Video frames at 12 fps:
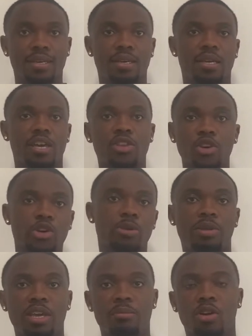in the
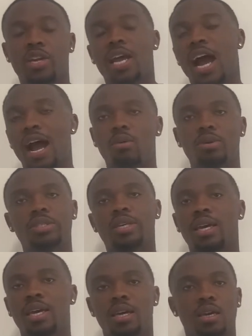European market, I would
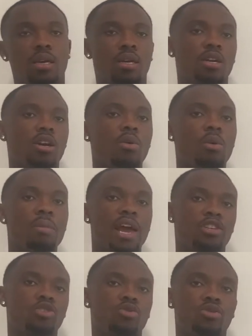say go with
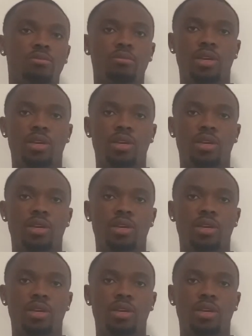Matchroom.